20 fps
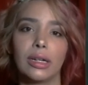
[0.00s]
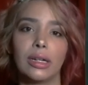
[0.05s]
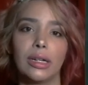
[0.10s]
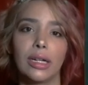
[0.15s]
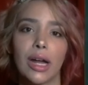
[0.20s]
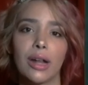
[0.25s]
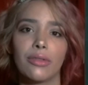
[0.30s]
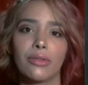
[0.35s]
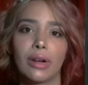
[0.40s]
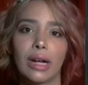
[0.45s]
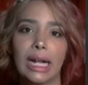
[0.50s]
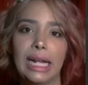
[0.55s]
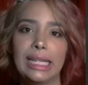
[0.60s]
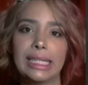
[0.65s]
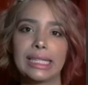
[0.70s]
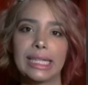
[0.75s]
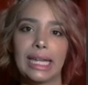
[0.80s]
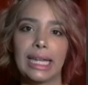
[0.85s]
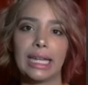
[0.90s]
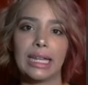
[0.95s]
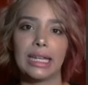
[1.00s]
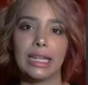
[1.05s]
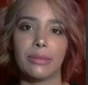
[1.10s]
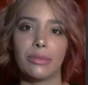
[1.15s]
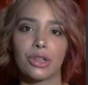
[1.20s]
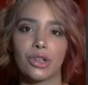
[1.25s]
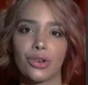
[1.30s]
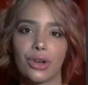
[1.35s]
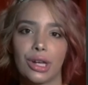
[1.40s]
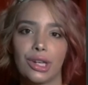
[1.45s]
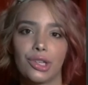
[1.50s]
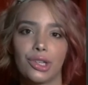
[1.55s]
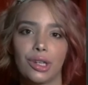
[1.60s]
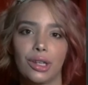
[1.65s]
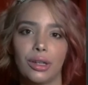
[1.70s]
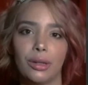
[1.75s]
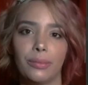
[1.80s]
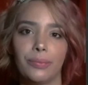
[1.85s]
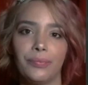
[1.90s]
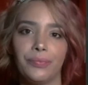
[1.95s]
gun rights, and
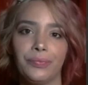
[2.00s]
immigration.